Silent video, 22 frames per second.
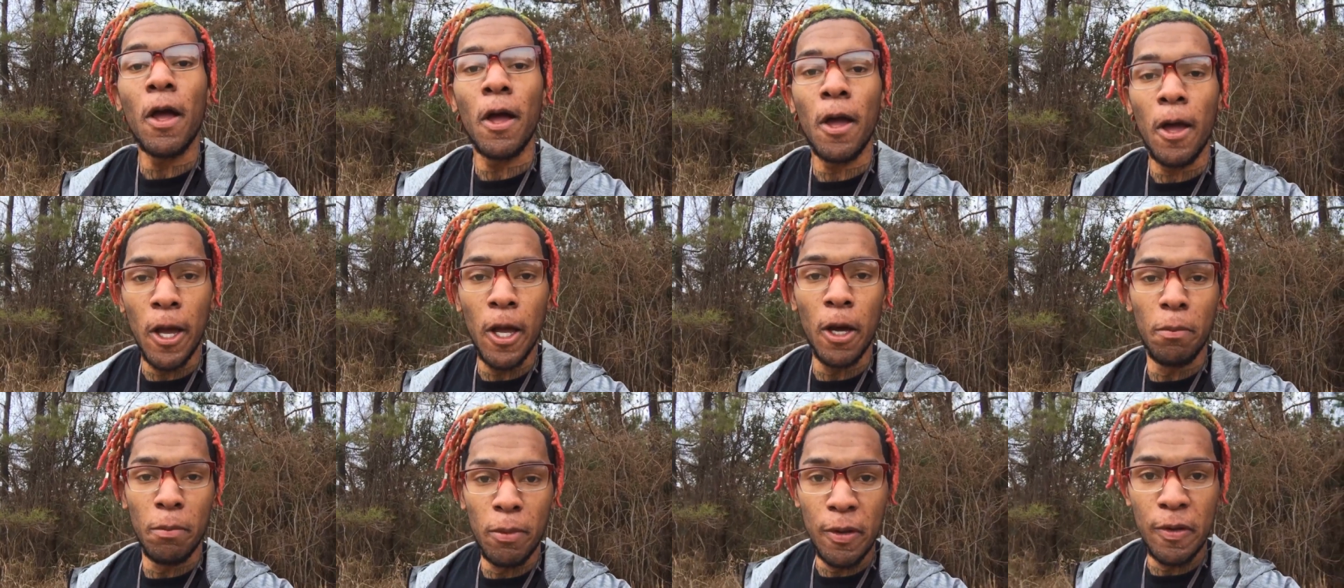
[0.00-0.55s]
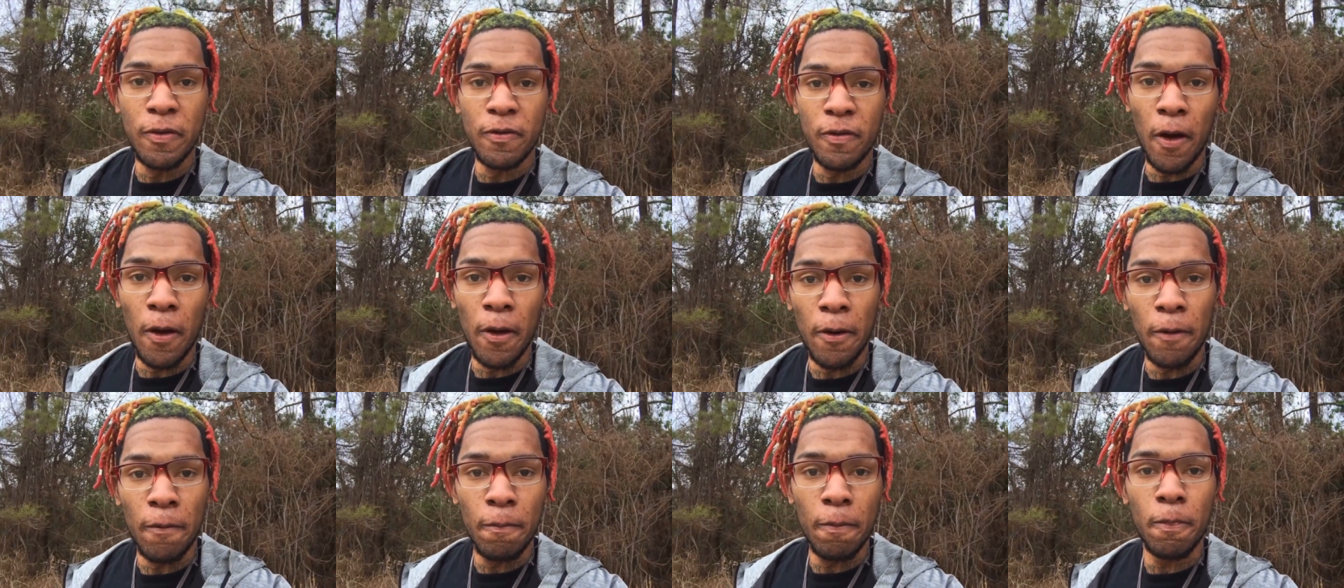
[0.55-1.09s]
He'll be
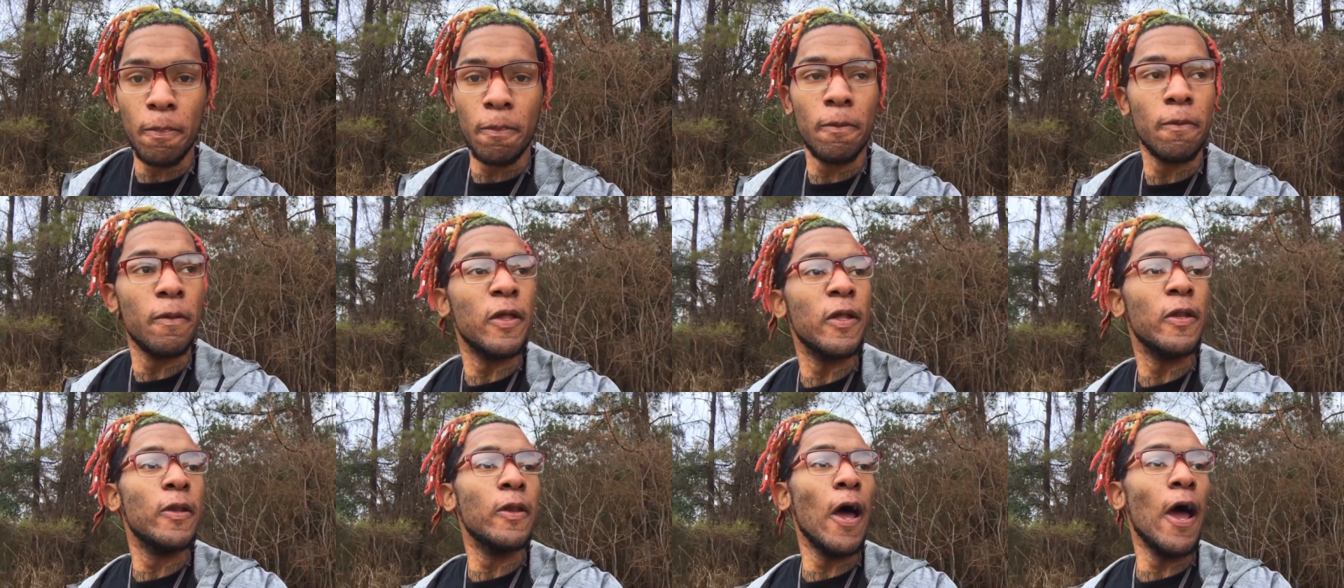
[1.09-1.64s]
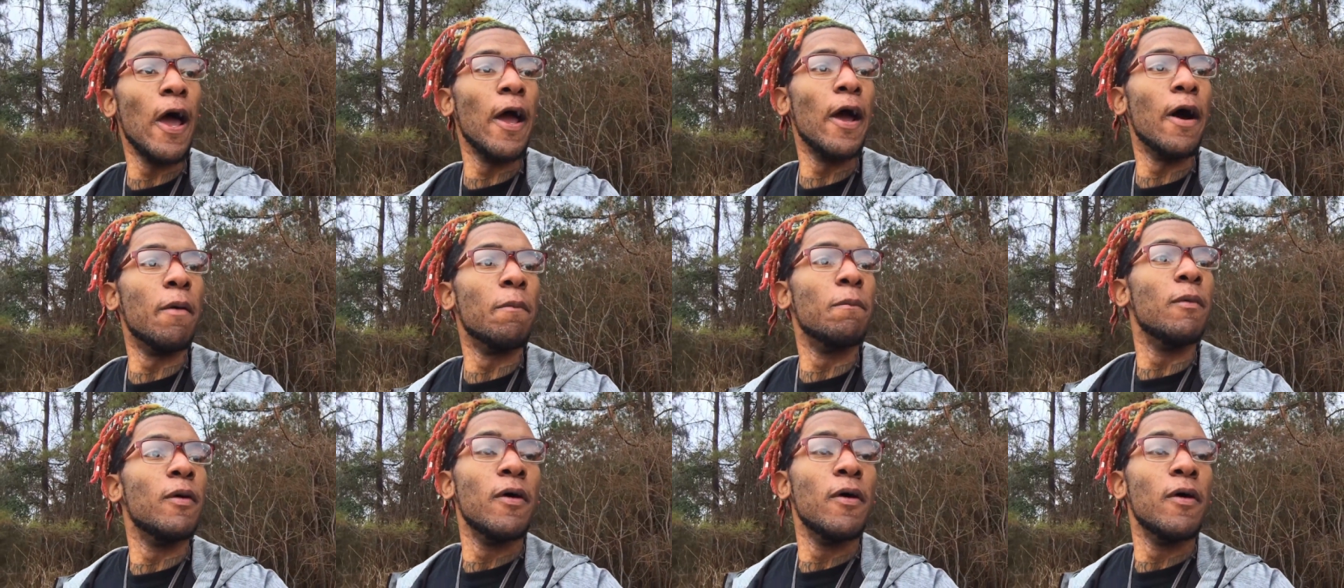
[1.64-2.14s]
saying it. Damn.